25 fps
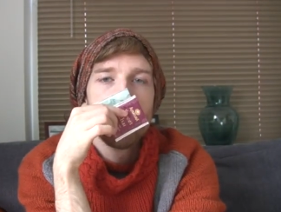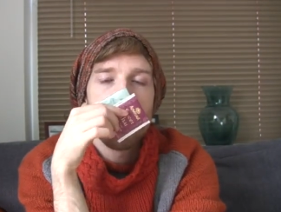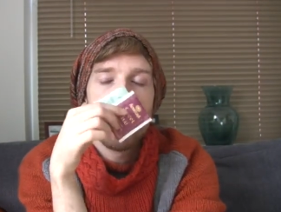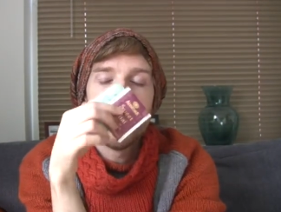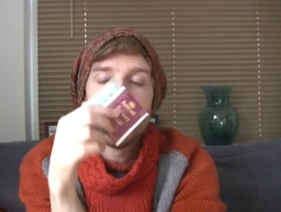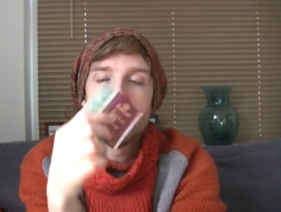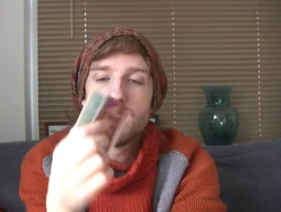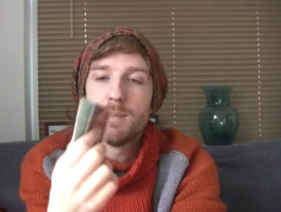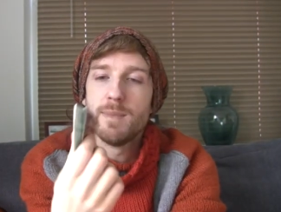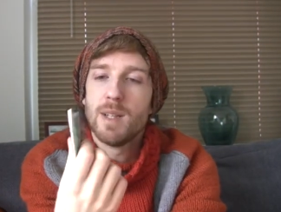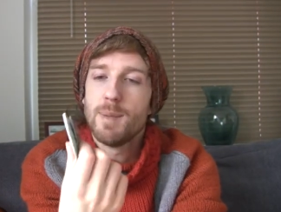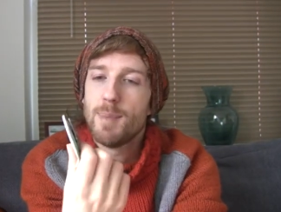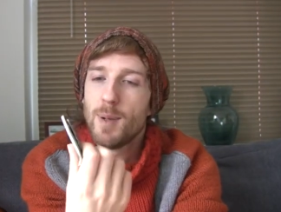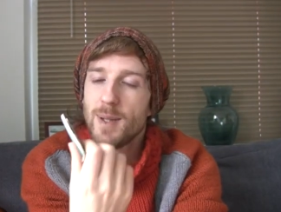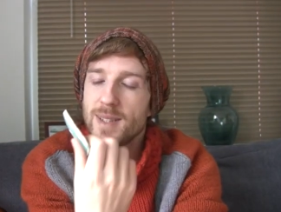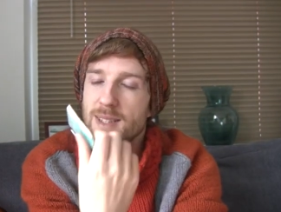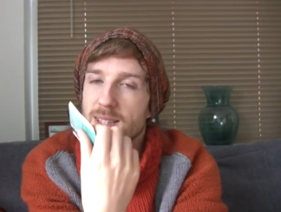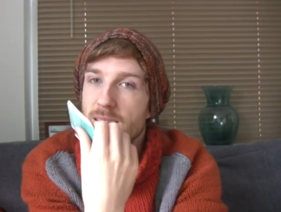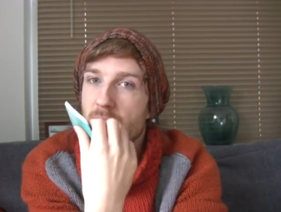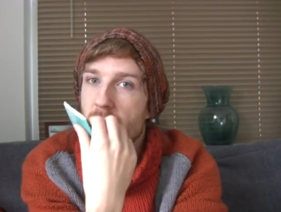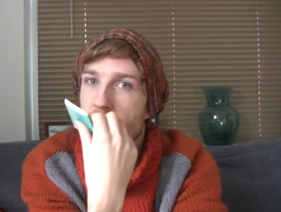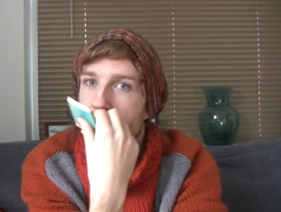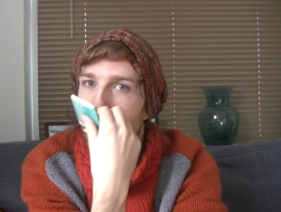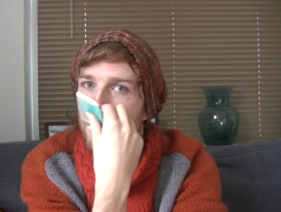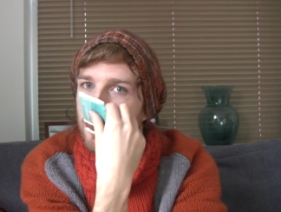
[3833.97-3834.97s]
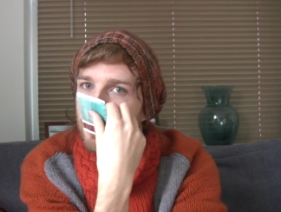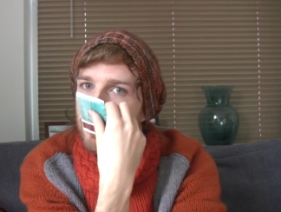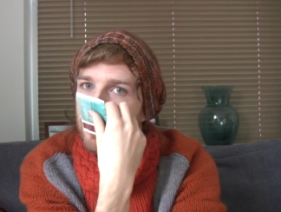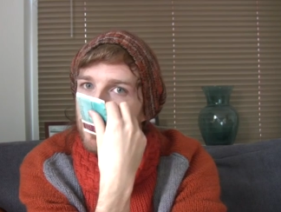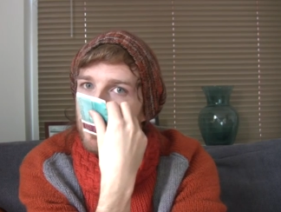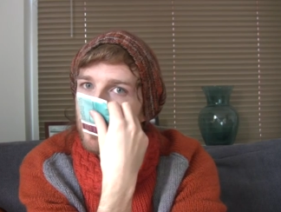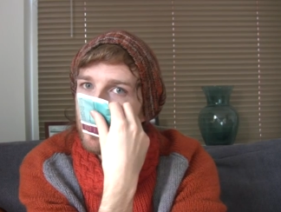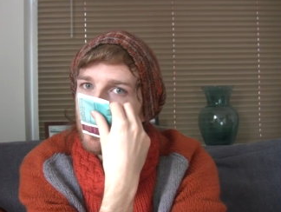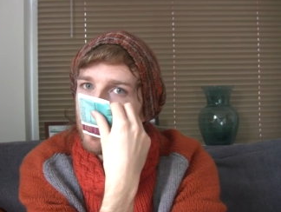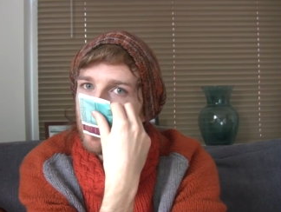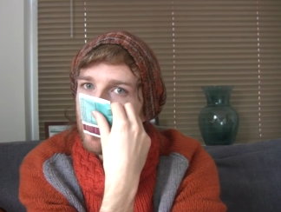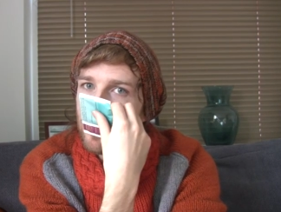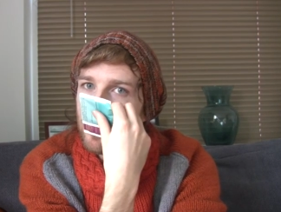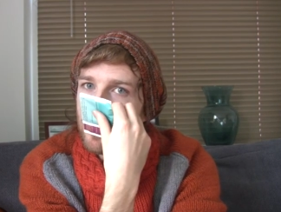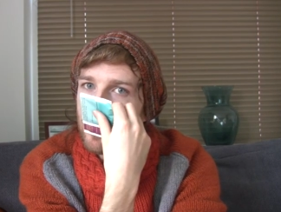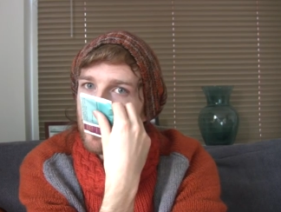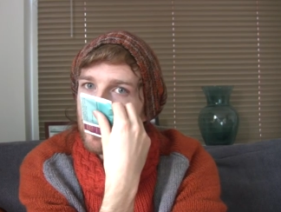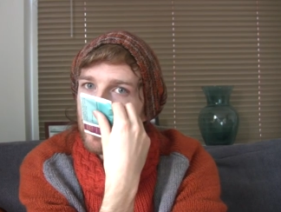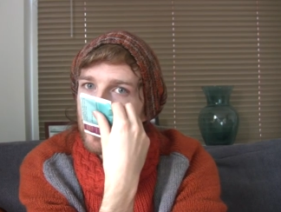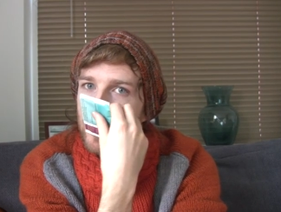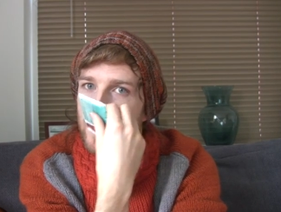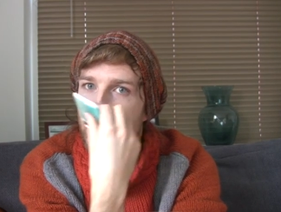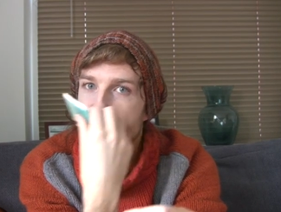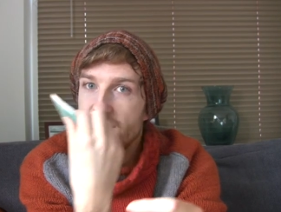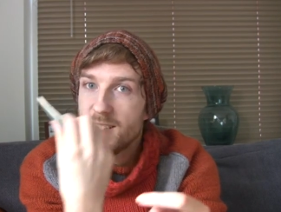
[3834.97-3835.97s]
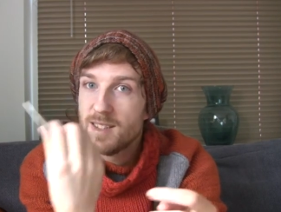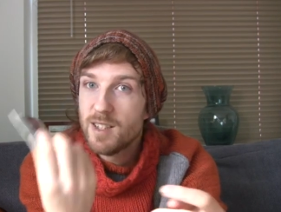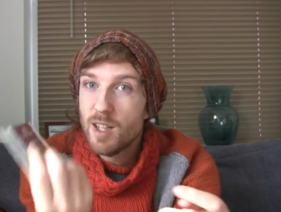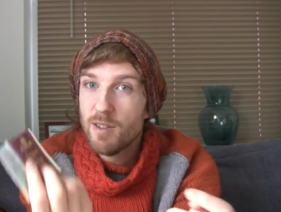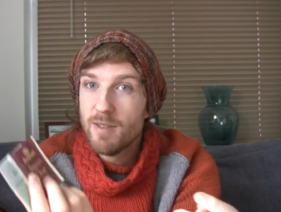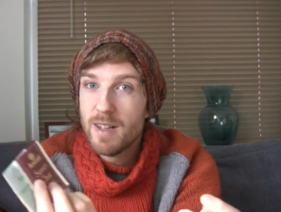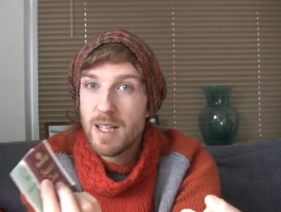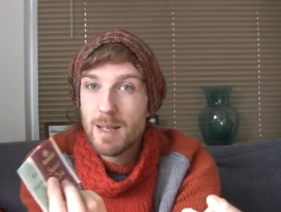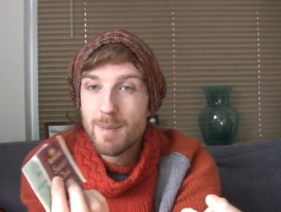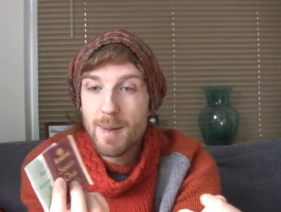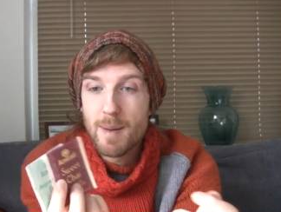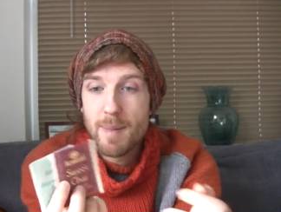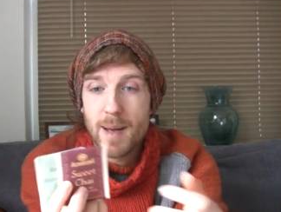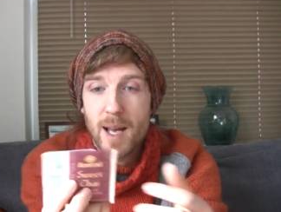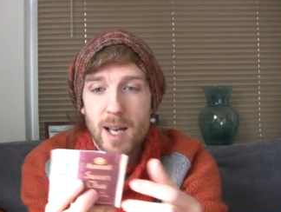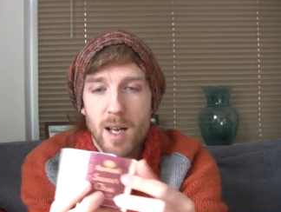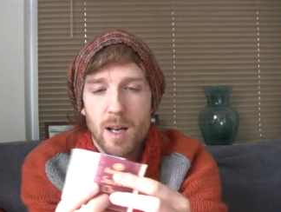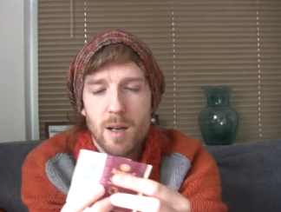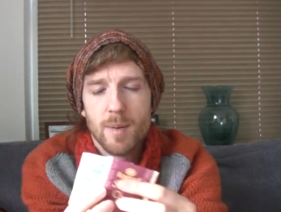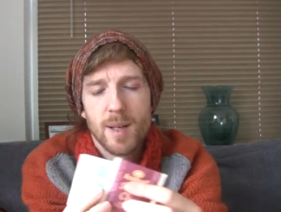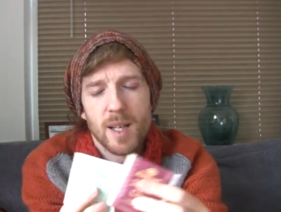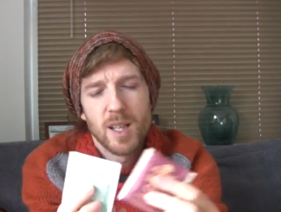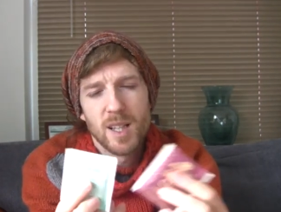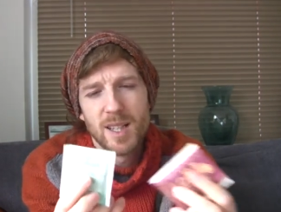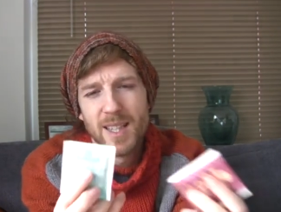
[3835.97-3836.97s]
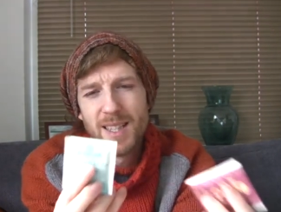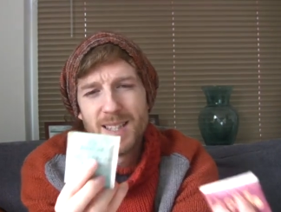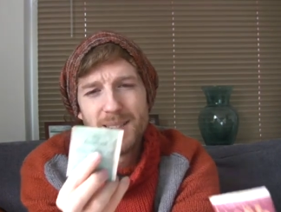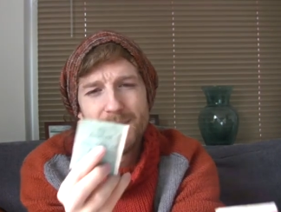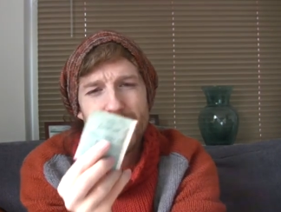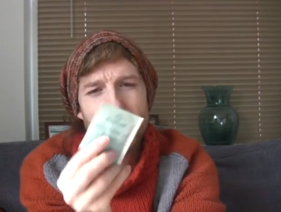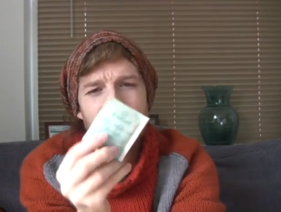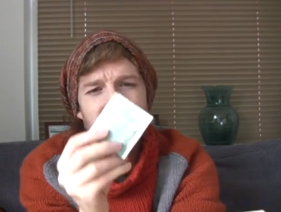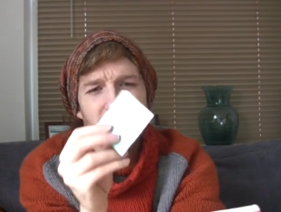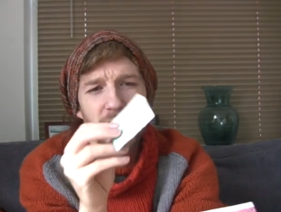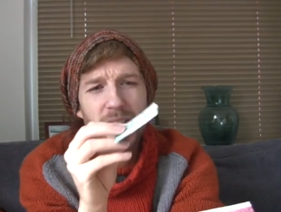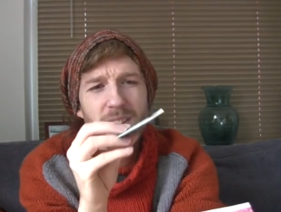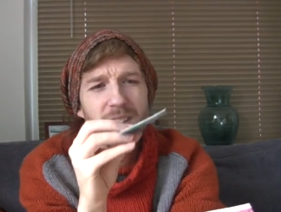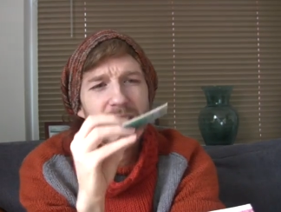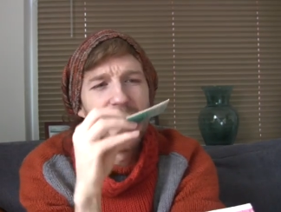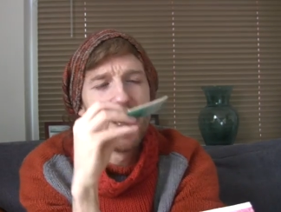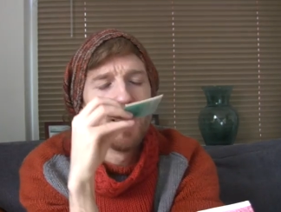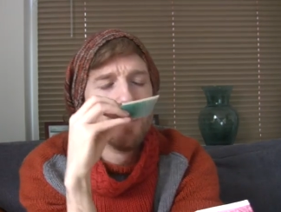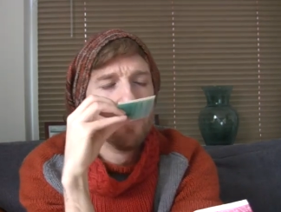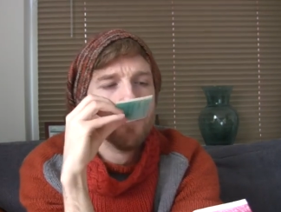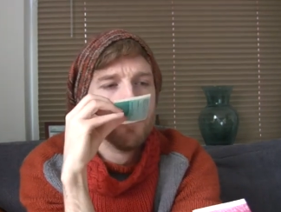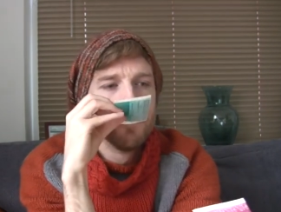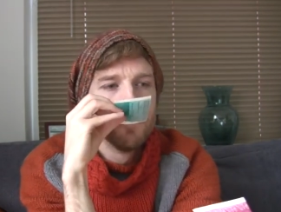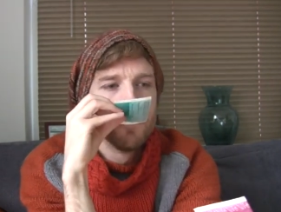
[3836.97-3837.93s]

As somebody pointed out, tea's not really my bag. Oh my god, they smell so good though.